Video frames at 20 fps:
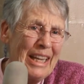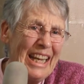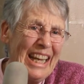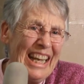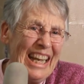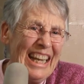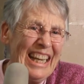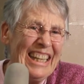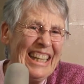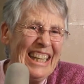
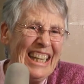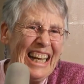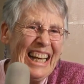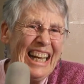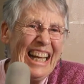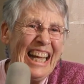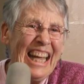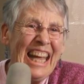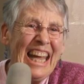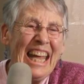and uh,
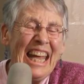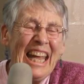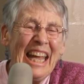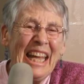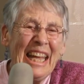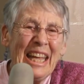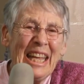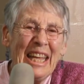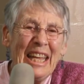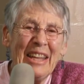
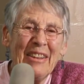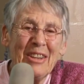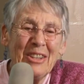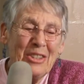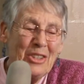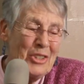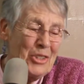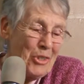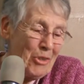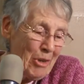he,
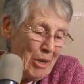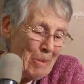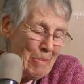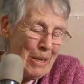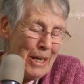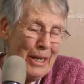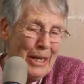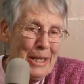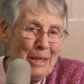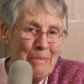there's a story
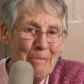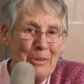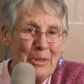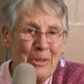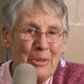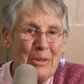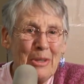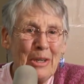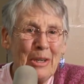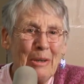about him
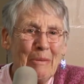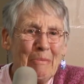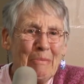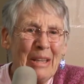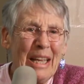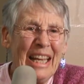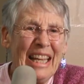too there.